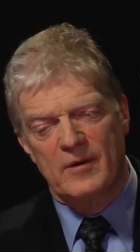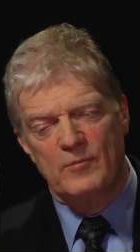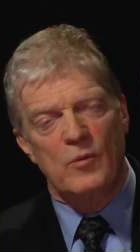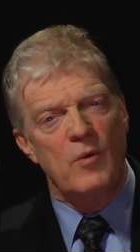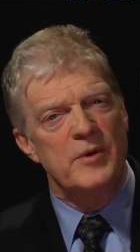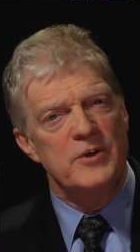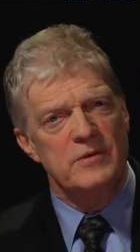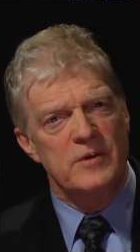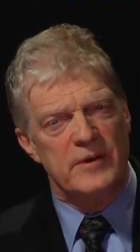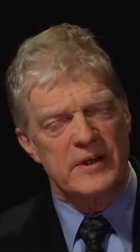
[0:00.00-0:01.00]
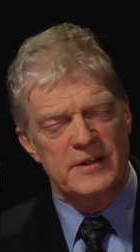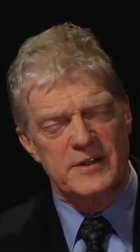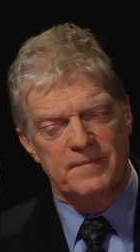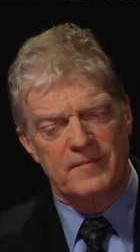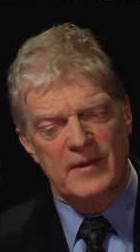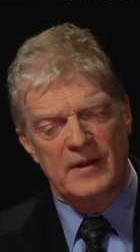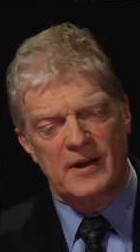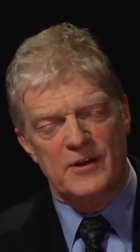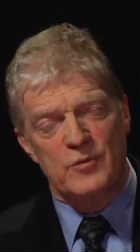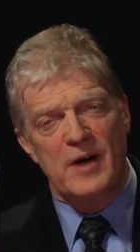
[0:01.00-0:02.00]
But what we do know is,
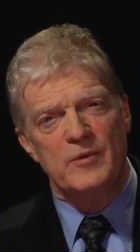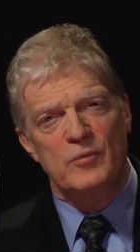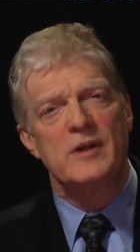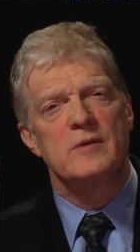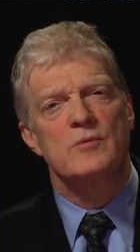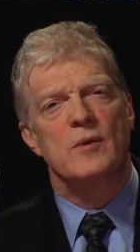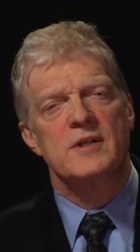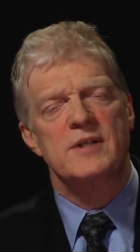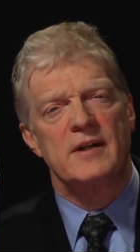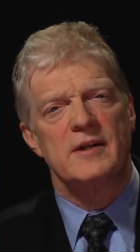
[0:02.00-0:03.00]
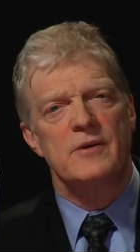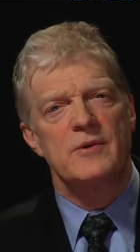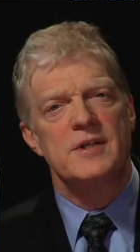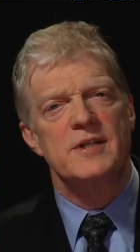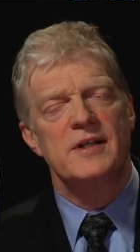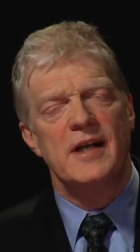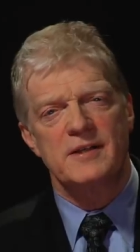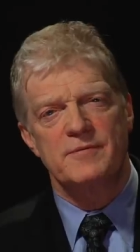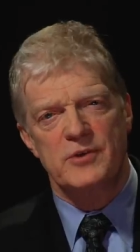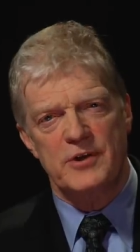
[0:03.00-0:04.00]
as Raymond Williams once said, that there is a
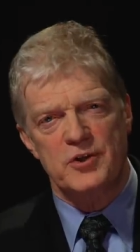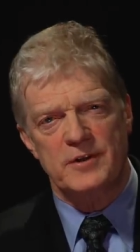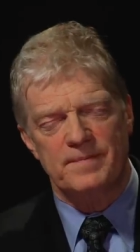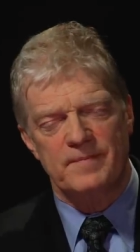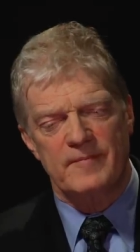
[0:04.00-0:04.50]
selective tradition.